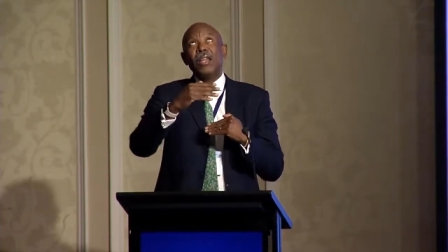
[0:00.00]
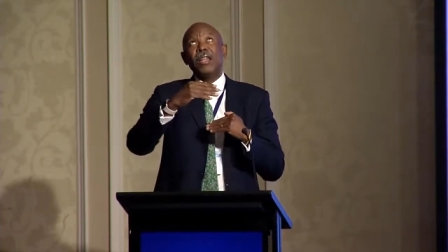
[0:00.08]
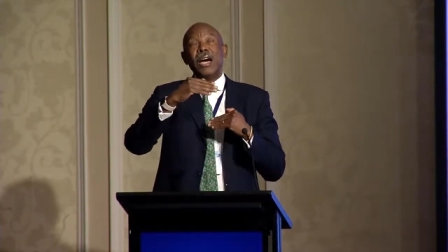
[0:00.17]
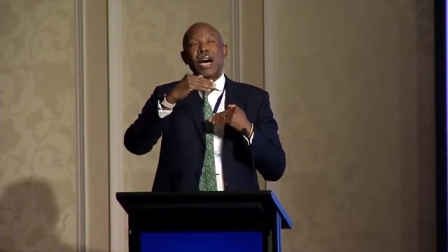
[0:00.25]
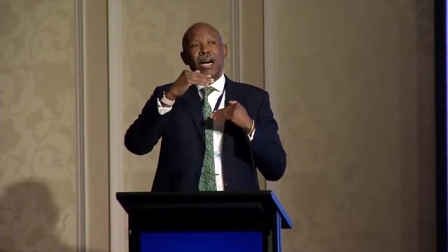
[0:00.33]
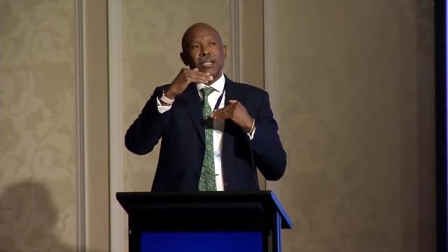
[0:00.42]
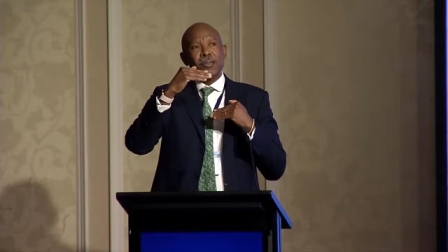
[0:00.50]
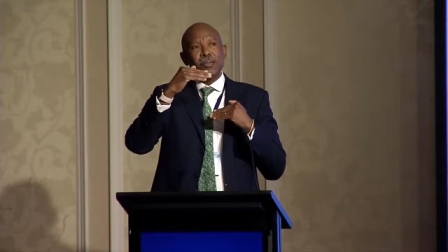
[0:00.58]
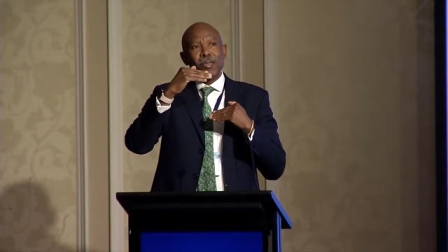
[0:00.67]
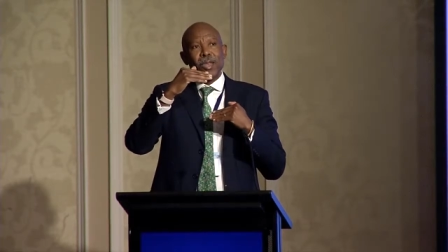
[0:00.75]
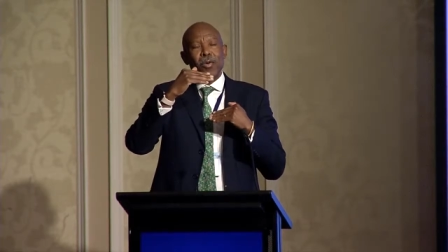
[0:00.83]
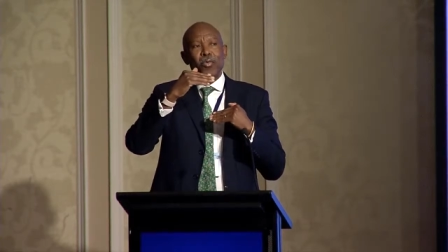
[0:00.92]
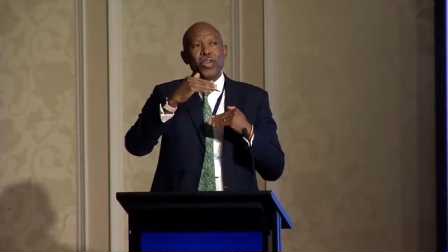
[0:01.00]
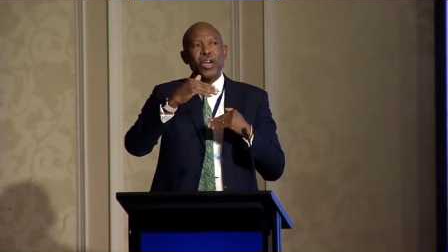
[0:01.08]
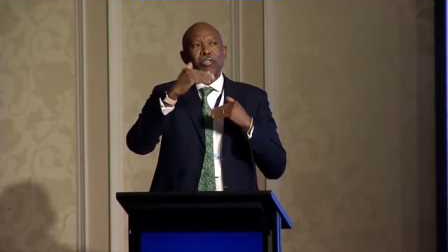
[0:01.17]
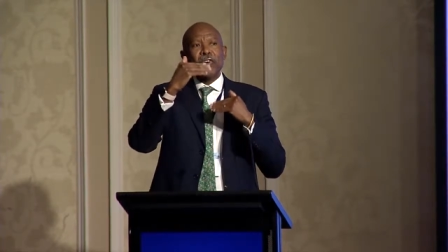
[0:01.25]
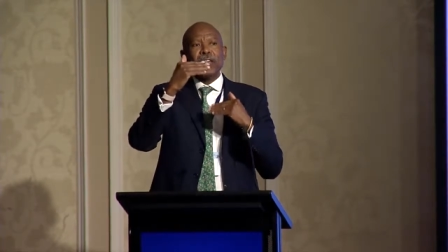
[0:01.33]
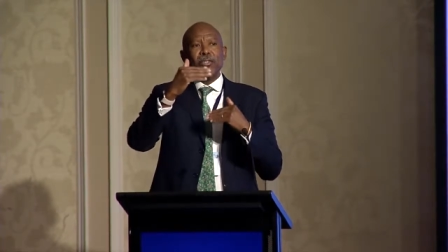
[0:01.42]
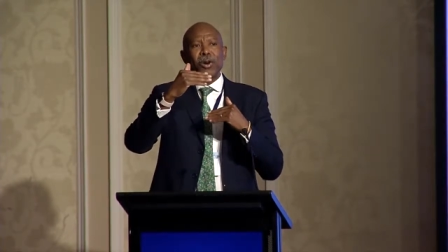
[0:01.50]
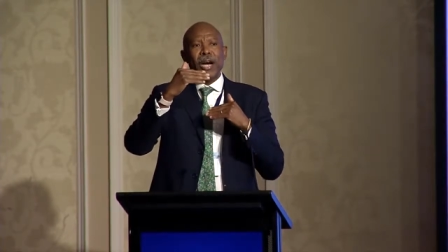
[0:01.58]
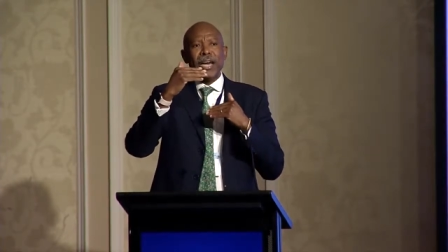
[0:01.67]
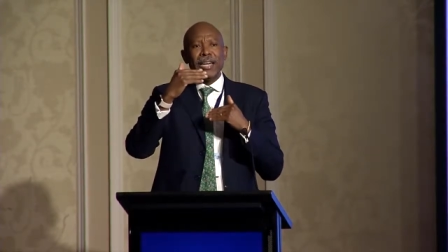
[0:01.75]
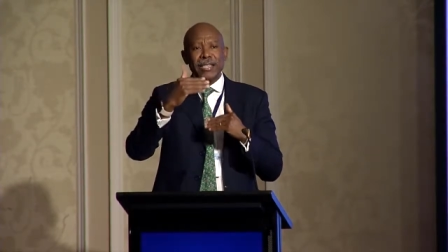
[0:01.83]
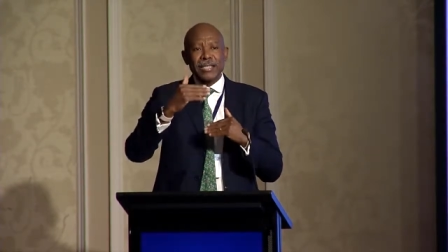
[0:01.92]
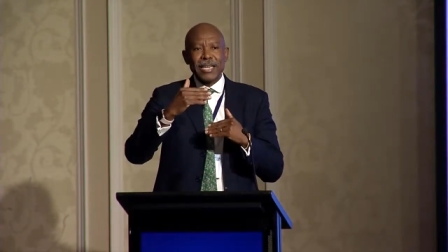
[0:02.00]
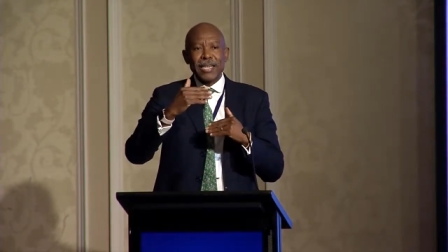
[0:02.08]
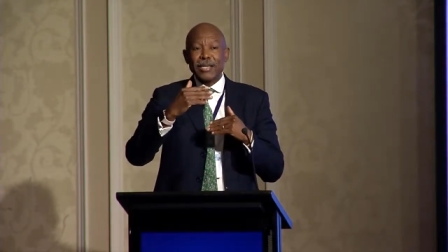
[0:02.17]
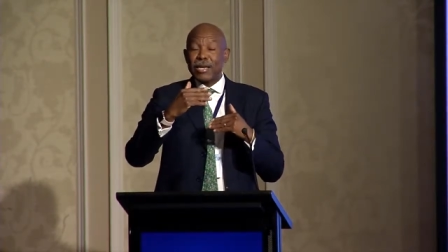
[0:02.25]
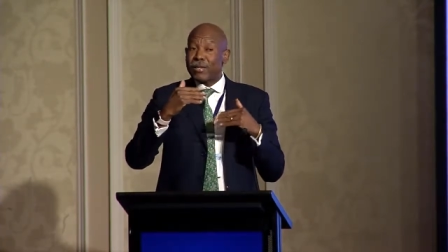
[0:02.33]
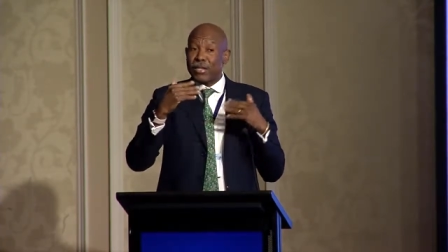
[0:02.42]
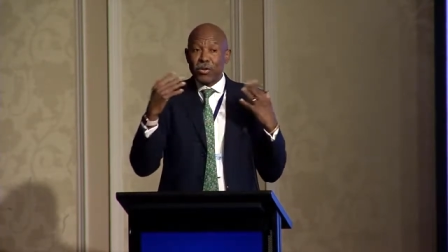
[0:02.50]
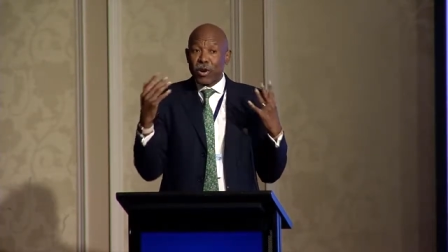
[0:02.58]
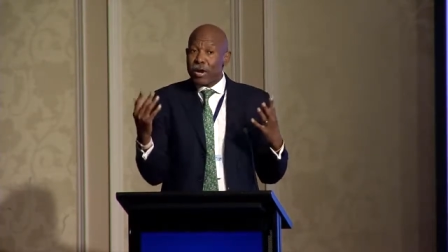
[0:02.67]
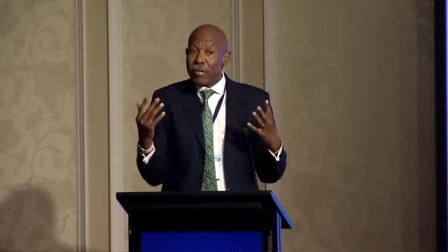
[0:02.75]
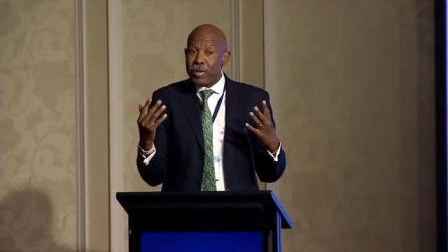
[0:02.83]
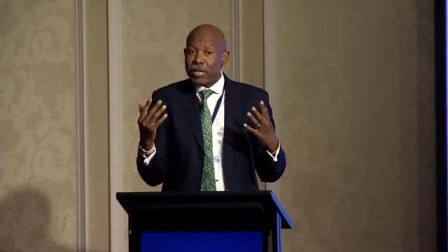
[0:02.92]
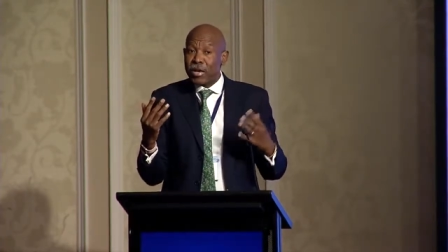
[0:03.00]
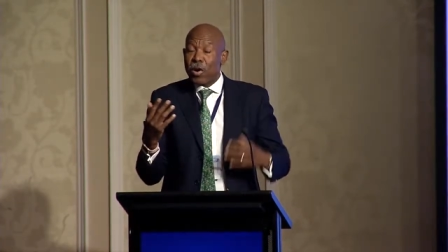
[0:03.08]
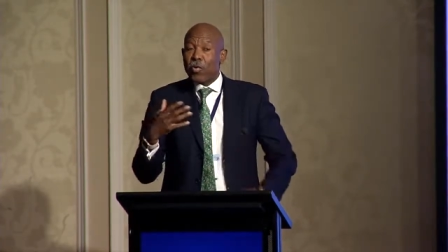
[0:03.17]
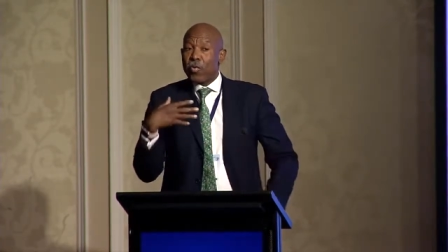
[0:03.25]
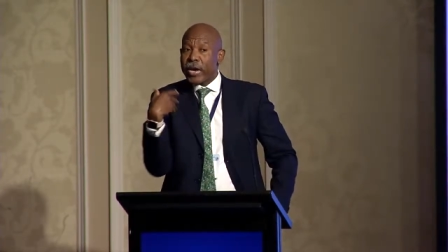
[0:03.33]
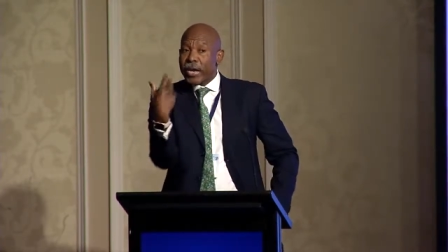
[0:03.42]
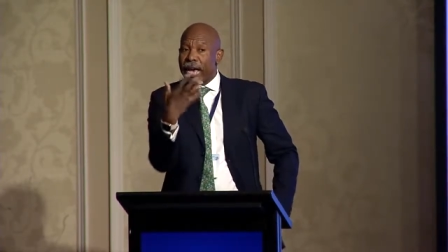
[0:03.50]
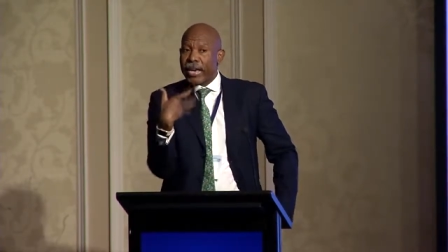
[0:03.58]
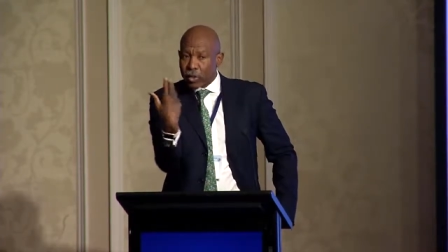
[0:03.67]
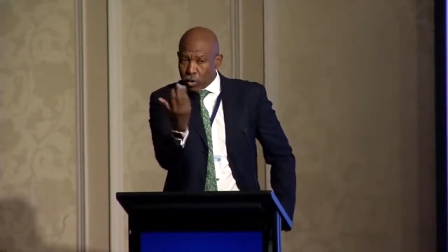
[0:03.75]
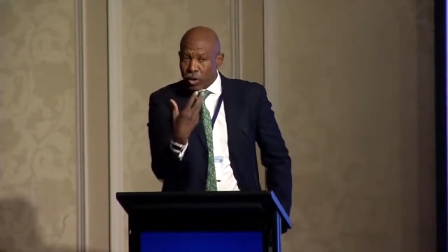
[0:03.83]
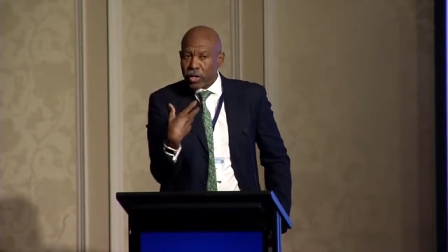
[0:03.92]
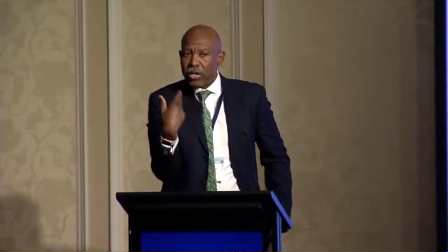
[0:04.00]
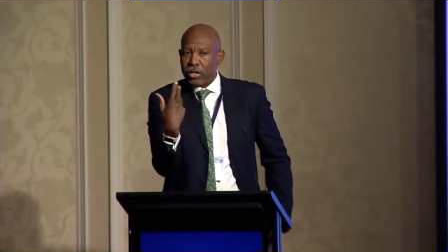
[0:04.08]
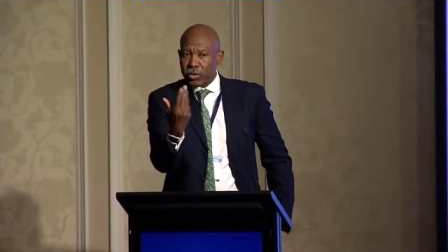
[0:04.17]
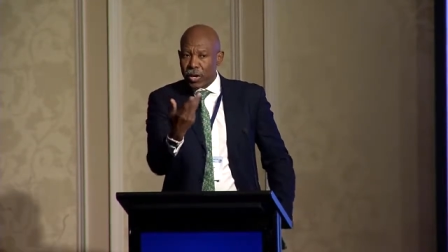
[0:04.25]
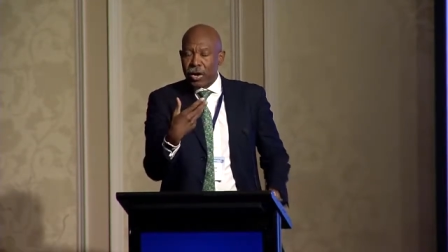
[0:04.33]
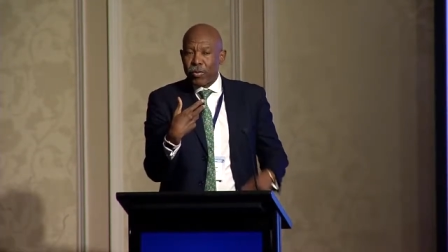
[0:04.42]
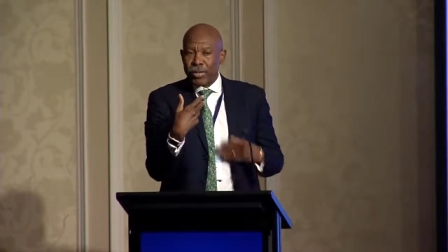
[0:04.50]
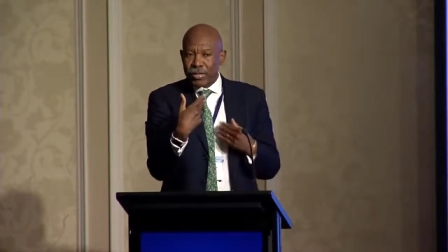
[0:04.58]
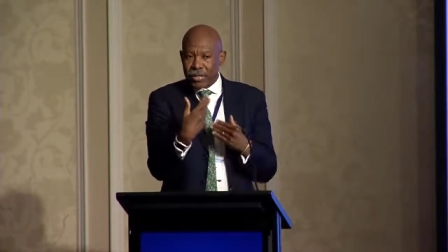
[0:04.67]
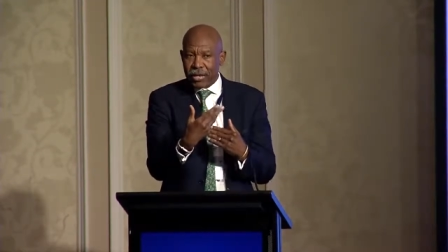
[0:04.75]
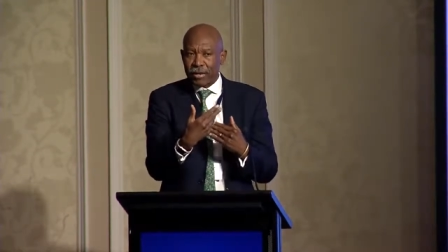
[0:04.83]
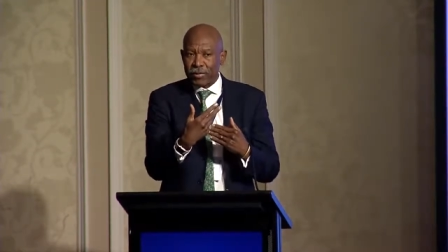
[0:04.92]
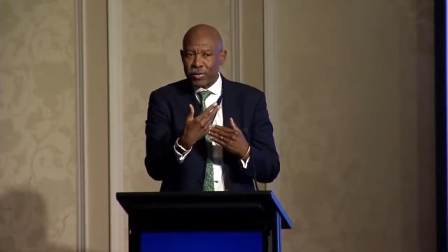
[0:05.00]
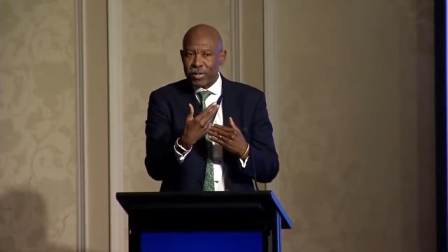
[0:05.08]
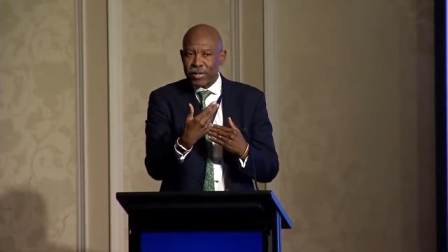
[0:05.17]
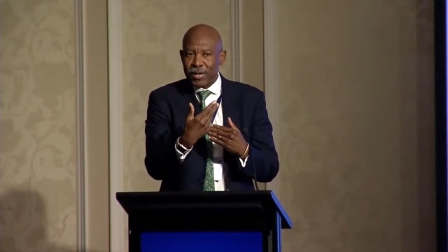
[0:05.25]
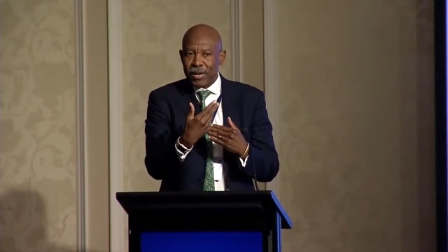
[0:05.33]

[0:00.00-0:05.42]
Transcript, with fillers: that we have got to understand as economists, we like talking to ourselves.